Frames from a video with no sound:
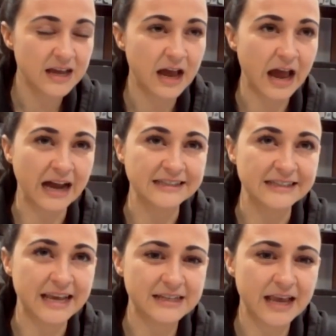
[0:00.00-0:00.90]
and
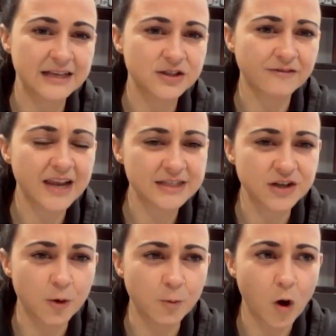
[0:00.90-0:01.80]
it sort of let us
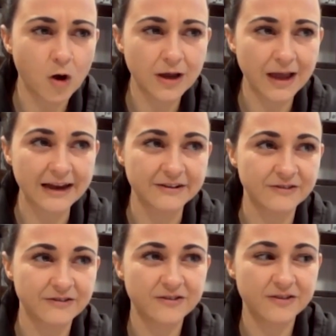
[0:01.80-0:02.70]
know
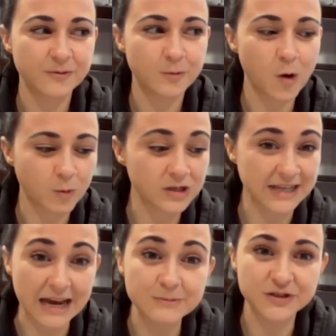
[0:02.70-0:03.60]
what
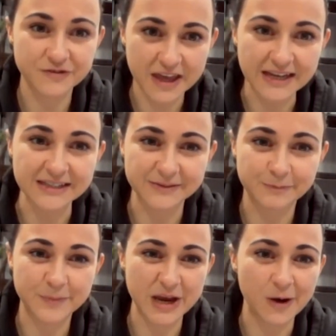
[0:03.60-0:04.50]
types of things
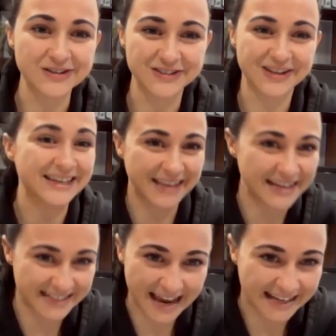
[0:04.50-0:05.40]
beyond, like, say,
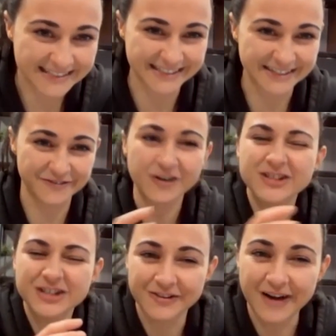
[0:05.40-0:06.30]
desks and
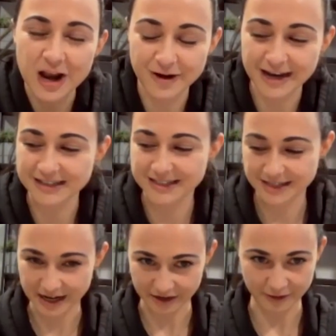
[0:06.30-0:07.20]
functional areas
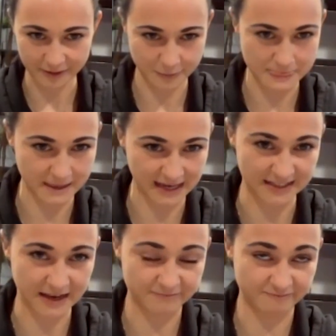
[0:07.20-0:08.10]
are going
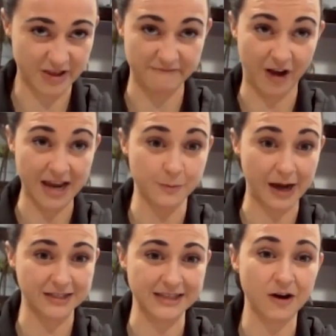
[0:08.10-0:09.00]
to invite you
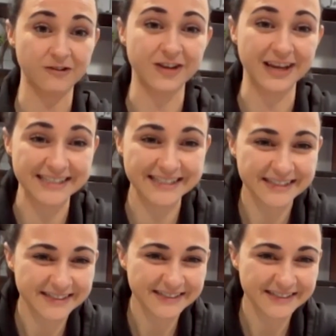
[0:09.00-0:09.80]
back to the office,